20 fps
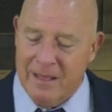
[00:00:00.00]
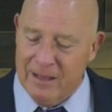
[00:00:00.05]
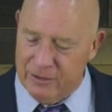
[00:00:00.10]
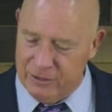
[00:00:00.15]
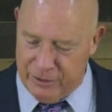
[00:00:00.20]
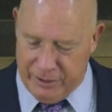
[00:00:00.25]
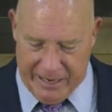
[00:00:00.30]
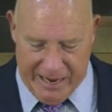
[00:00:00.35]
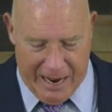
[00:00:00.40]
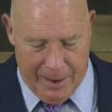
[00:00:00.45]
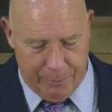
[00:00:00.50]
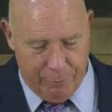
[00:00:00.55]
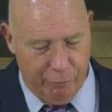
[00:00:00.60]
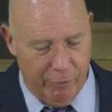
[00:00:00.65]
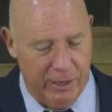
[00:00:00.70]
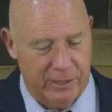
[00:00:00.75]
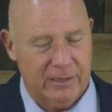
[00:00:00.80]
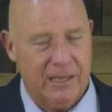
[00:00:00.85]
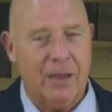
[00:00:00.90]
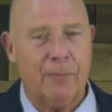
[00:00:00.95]
Say, I
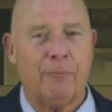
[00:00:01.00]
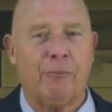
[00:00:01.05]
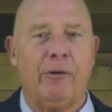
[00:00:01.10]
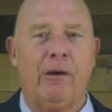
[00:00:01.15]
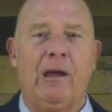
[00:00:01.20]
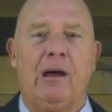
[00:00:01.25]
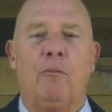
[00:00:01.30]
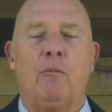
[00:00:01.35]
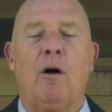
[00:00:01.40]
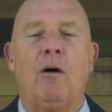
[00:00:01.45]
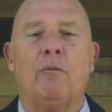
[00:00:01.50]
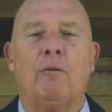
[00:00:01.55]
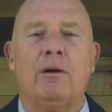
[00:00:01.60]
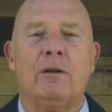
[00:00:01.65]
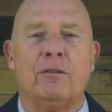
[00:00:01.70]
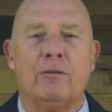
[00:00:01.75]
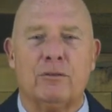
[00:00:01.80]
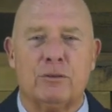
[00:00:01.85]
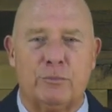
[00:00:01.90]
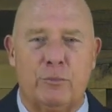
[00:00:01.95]
prayed that prayer. I want one
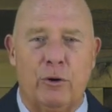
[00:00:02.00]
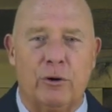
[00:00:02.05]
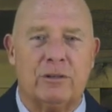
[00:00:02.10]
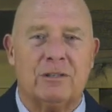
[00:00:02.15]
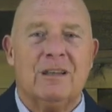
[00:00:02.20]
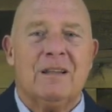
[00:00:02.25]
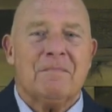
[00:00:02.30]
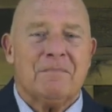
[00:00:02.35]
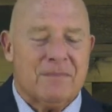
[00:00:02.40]
of those books.